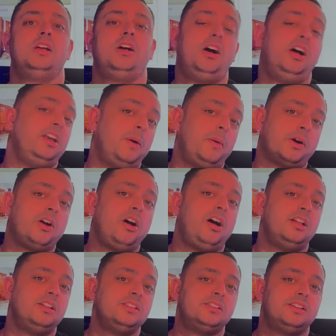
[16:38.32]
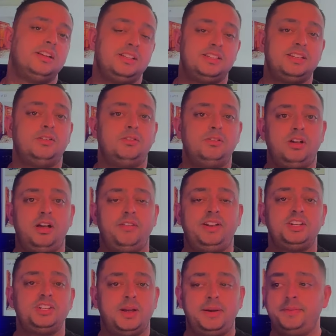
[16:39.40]
I know I can't until I've had a
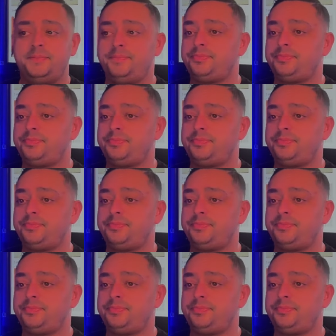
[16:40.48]
shower.